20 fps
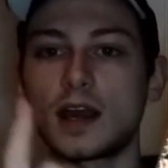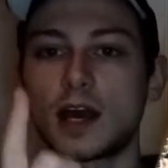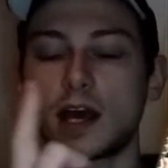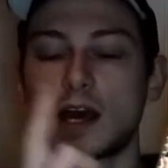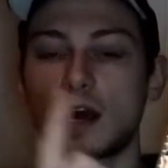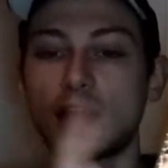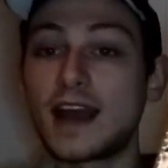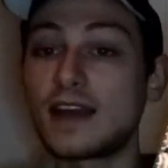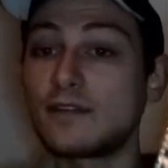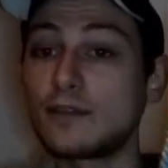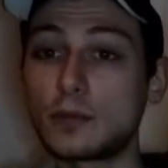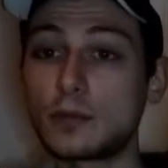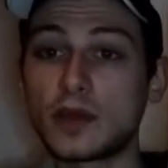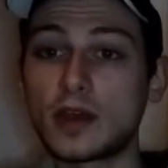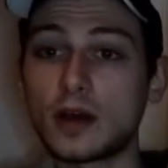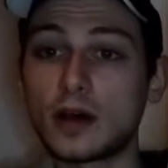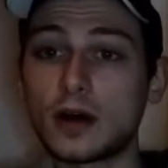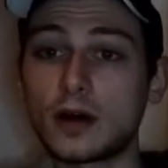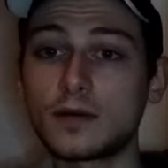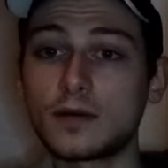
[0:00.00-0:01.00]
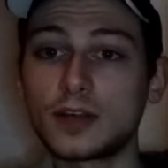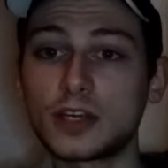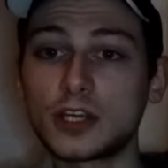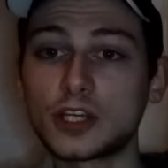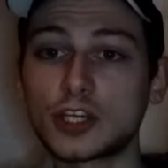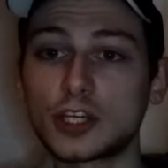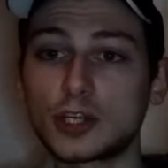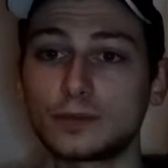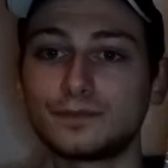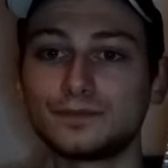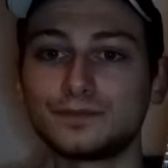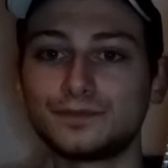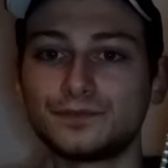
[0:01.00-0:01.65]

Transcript: AVPR issue.